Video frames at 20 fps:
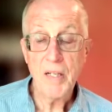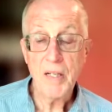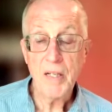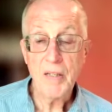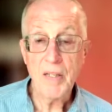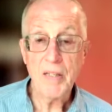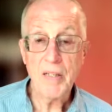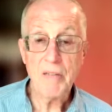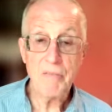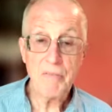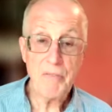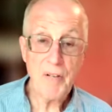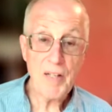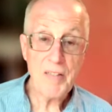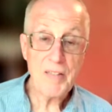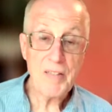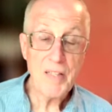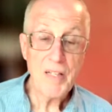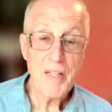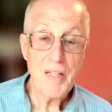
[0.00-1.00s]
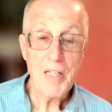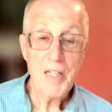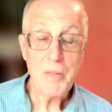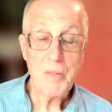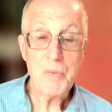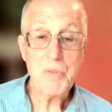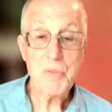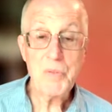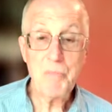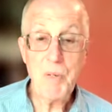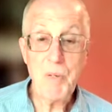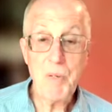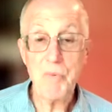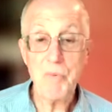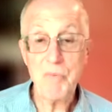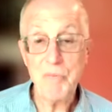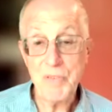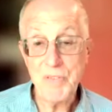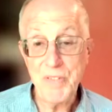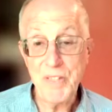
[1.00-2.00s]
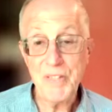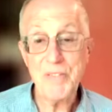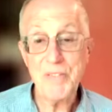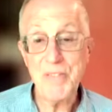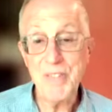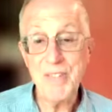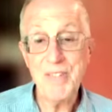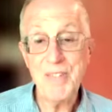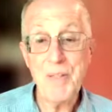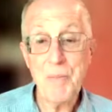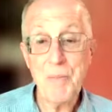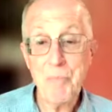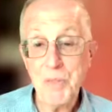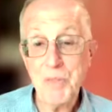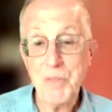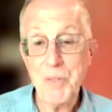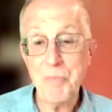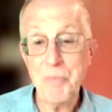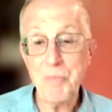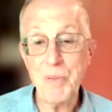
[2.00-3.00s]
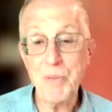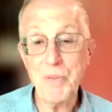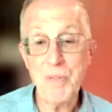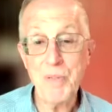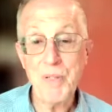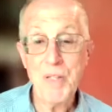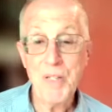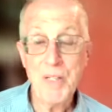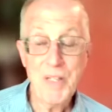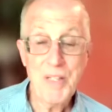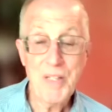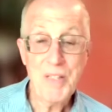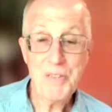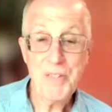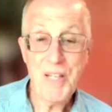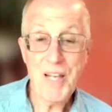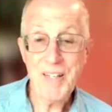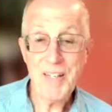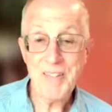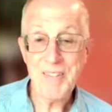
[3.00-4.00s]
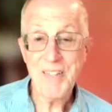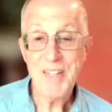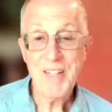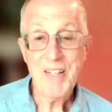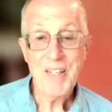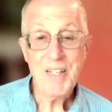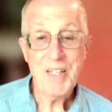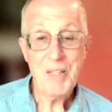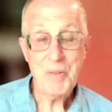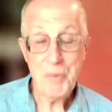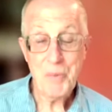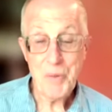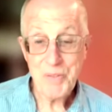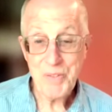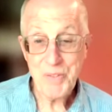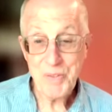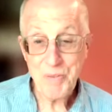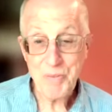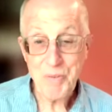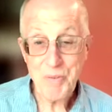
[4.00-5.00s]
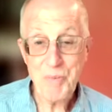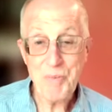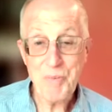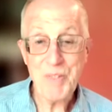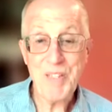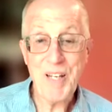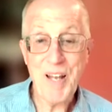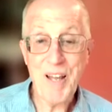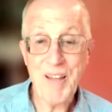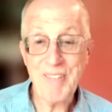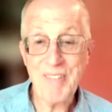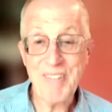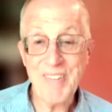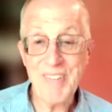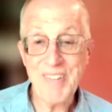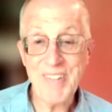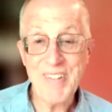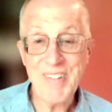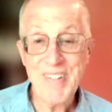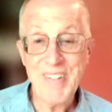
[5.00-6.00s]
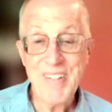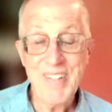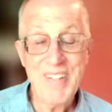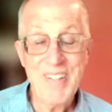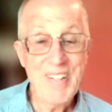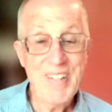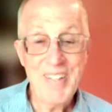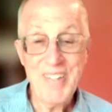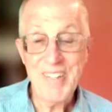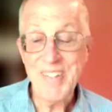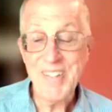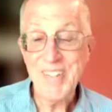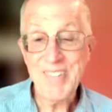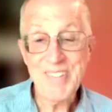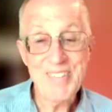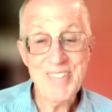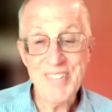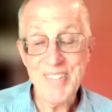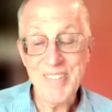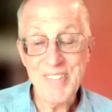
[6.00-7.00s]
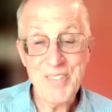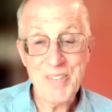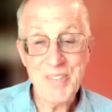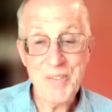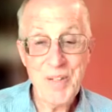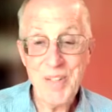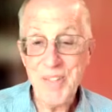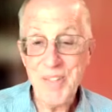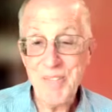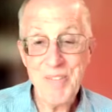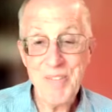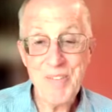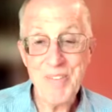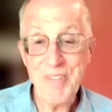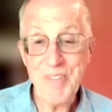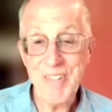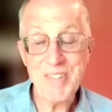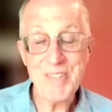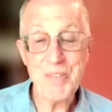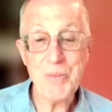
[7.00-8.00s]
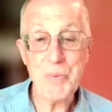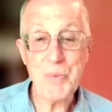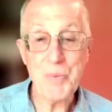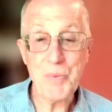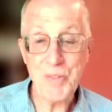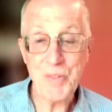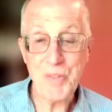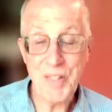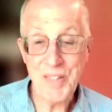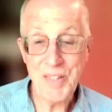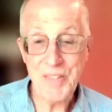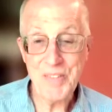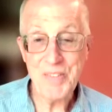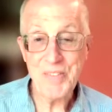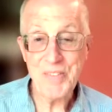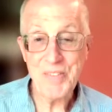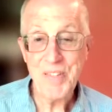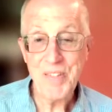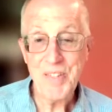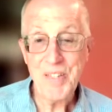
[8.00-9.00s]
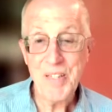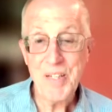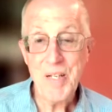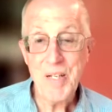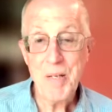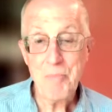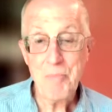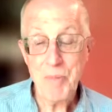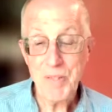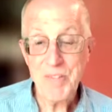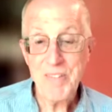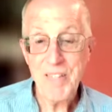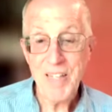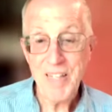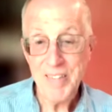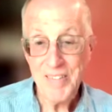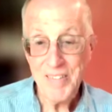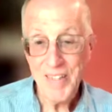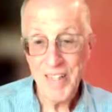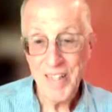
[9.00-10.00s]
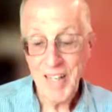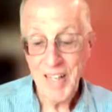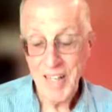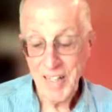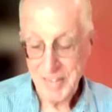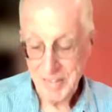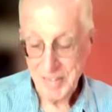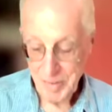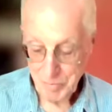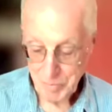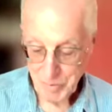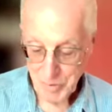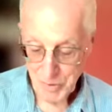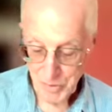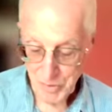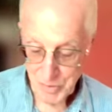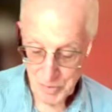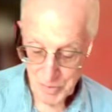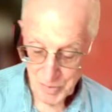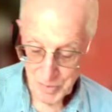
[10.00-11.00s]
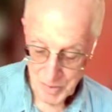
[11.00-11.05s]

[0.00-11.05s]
that, in fact, he was a member of a dissident Episcopal sect. He wasn't a Roman Catholic. He didn't do any of the things that were alleged, but they hanged him too.